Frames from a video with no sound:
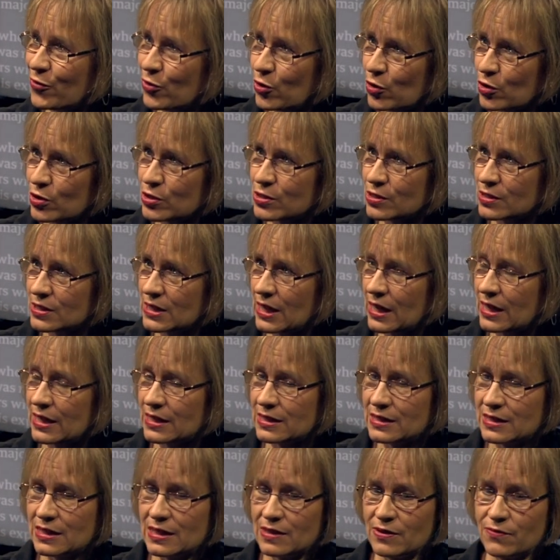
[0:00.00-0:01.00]
for a
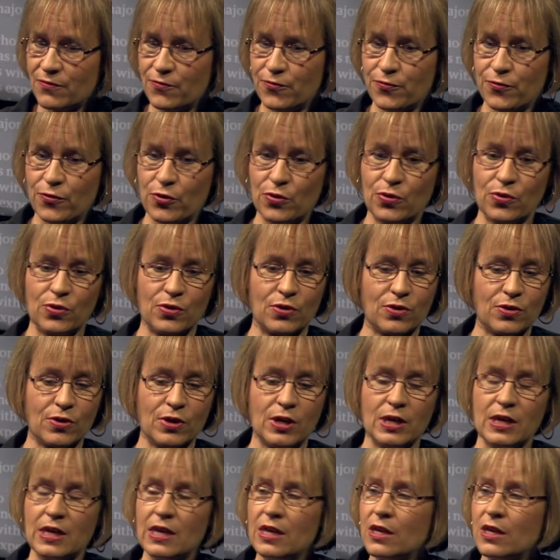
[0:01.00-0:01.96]
society, for